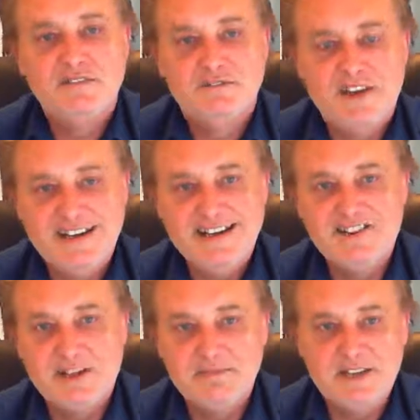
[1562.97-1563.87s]
funding
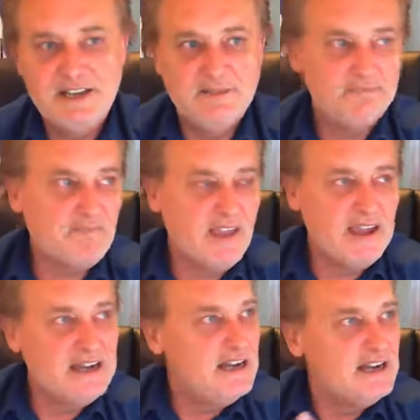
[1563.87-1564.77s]
something
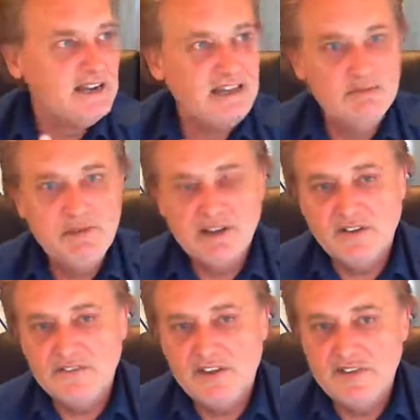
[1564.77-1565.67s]
in the middle
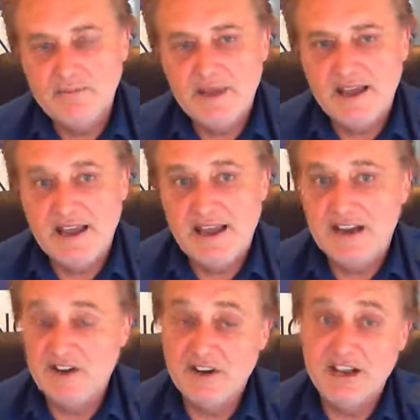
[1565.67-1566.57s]
of November
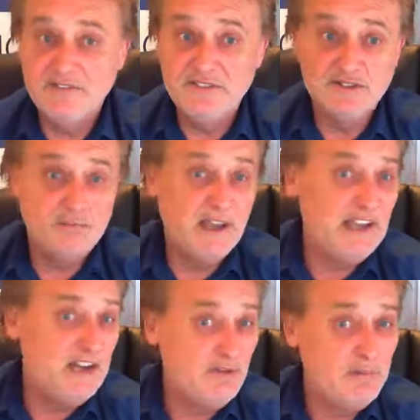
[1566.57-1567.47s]
and not having to make
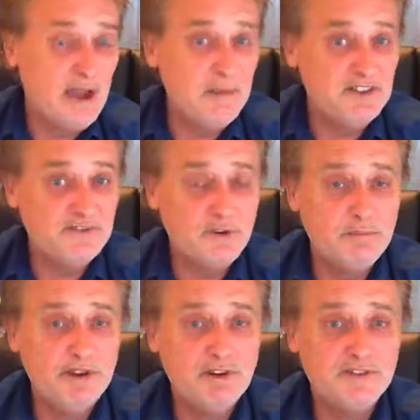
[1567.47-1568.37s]
any repayments for a
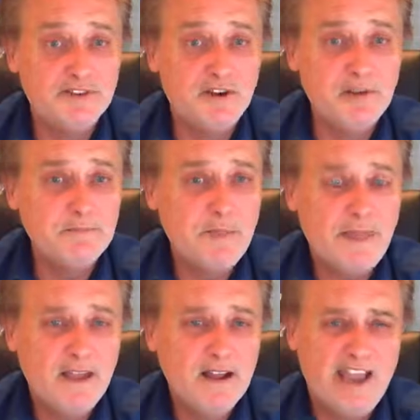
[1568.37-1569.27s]
period of time,
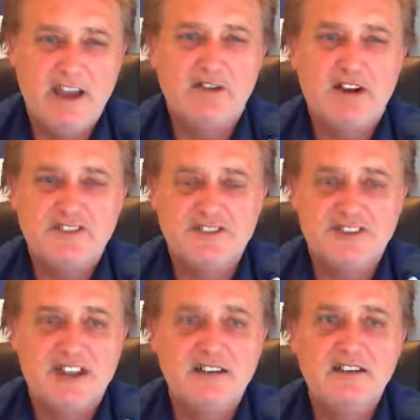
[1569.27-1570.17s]
how grouse is
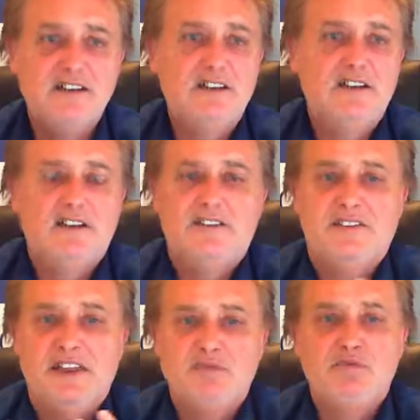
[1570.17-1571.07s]
that?
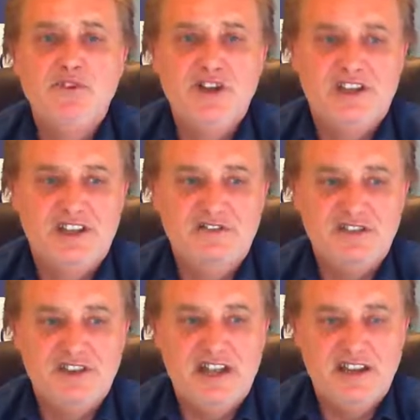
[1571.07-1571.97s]
That really gives
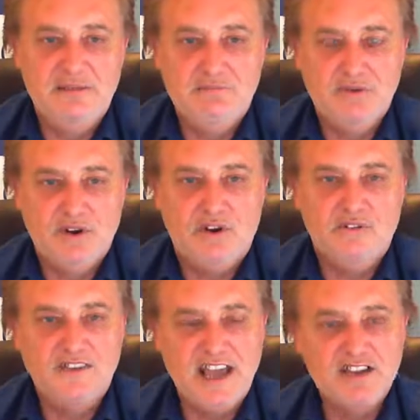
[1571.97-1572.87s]
you that input
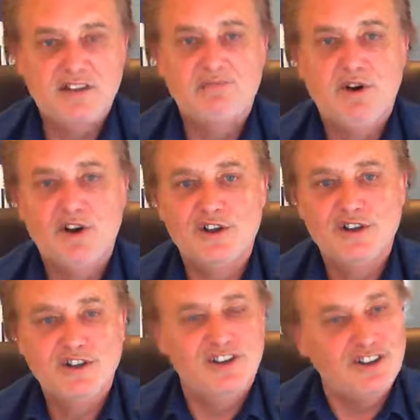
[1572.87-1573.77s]
of cash in
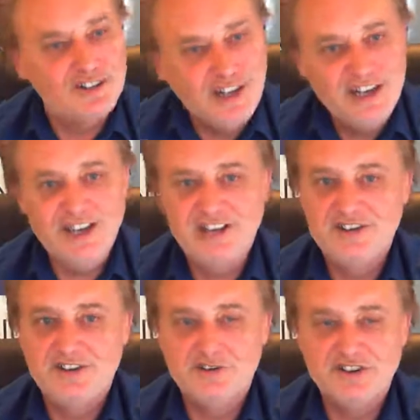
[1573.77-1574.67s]
pocket leading
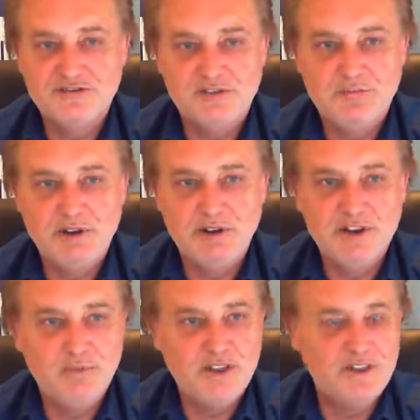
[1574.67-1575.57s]
into the Christmas
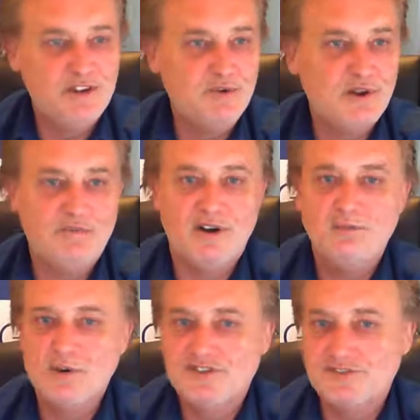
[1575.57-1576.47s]
period, whether you want to buy
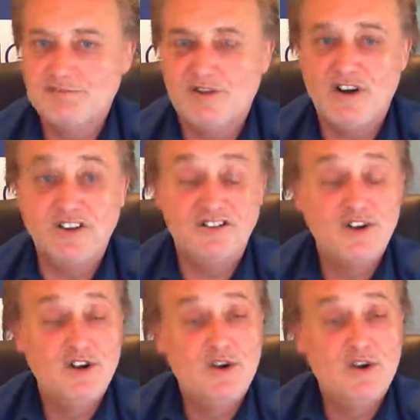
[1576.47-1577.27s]
more supplies